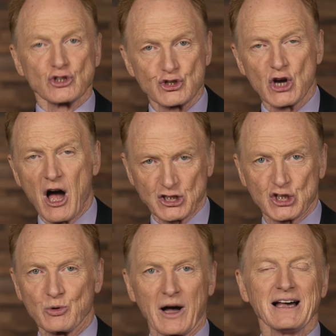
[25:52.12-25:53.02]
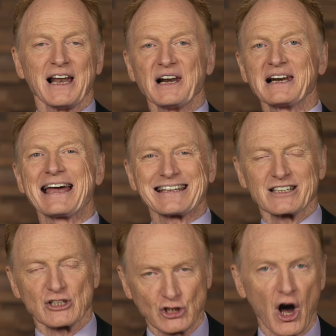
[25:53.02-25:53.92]
Joshua let
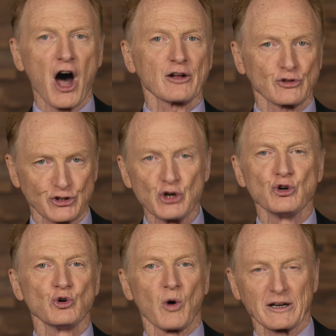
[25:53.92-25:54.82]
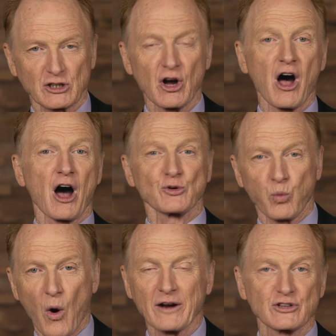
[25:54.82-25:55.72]
God do what God
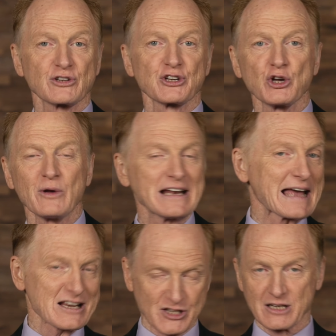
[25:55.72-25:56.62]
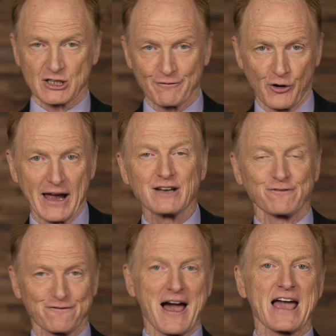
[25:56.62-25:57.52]
wanted to do. In essence,
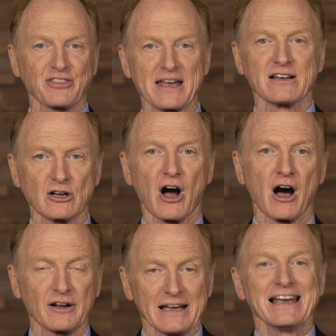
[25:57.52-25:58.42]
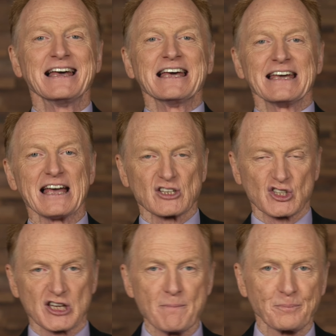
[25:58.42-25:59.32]
friend, faith in God is
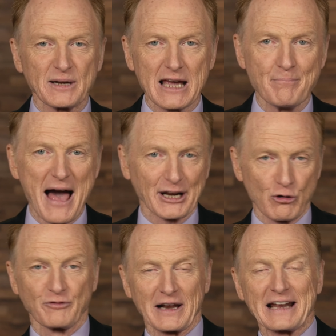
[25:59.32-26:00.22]
simply a matter of